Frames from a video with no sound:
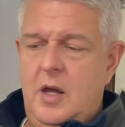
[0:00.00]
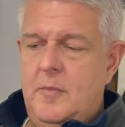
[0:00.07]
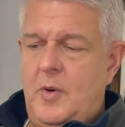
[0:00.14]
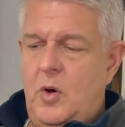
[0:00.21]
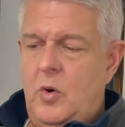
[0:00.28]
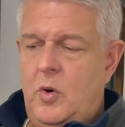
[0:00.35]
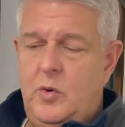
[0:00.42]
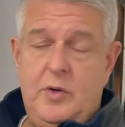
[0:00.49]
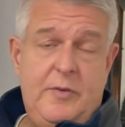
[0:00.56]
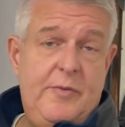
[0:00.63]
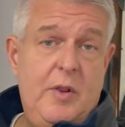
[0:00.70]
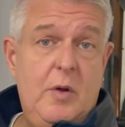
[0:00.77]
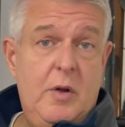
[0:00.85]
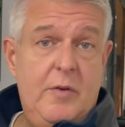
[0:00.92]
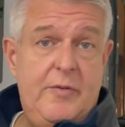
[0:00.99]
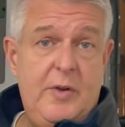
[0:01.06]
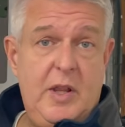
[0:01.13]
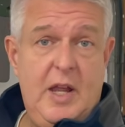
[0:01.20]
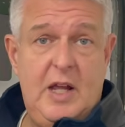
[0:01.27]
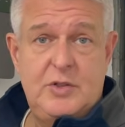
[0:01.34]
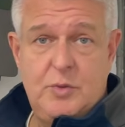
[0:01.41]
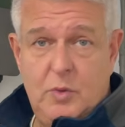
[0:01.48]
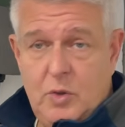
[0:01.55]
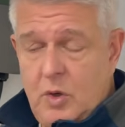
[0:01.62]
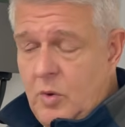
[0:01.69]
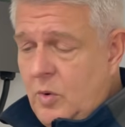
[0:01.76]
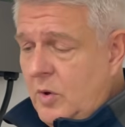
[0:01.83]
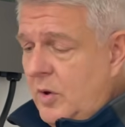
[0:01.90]
holder for the actual
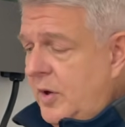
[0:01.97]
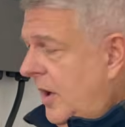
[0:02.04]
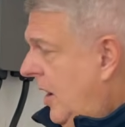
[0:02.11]
cord.